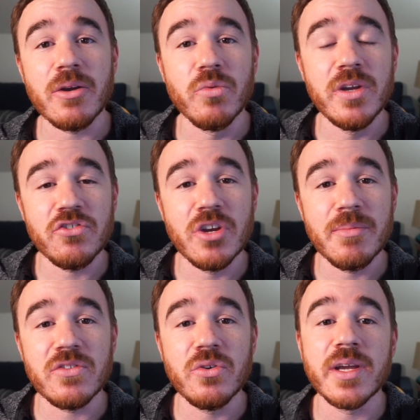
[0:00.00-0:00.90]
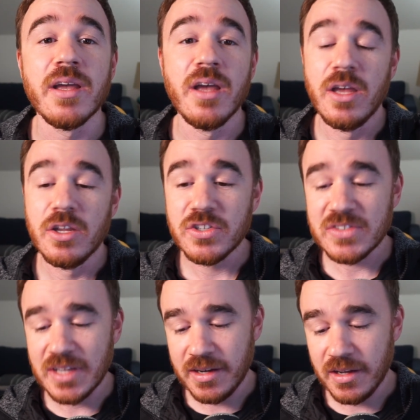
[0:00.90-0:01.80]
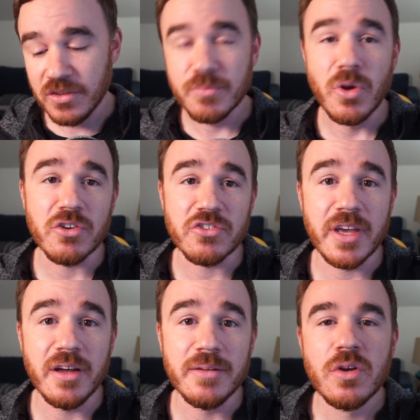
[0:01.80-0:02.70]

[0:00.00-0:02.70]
Restream is doing, just on a smaller scale.